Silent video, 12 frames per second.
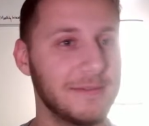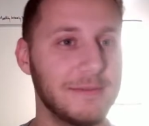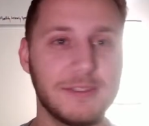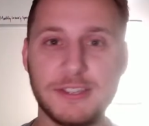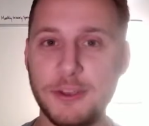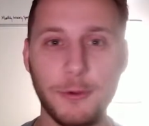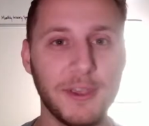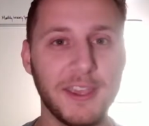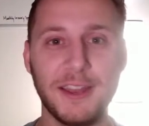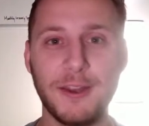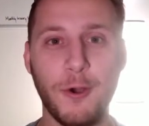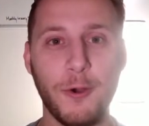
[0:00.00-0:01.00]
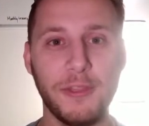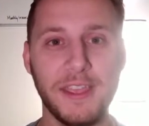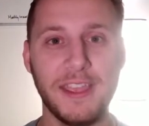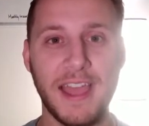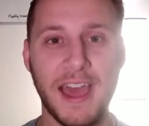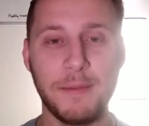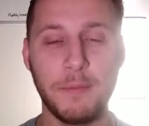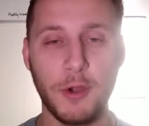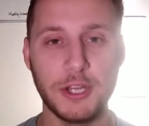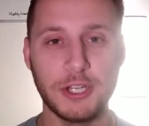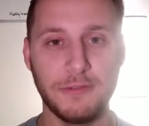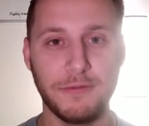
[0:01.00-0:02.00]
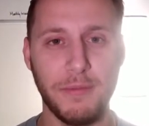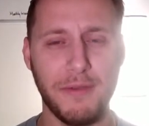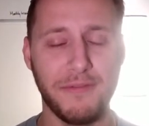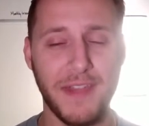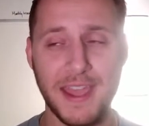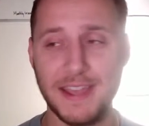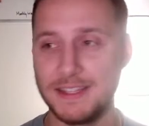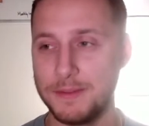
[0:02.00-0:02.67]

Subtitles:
soak in all the admiration from the fans.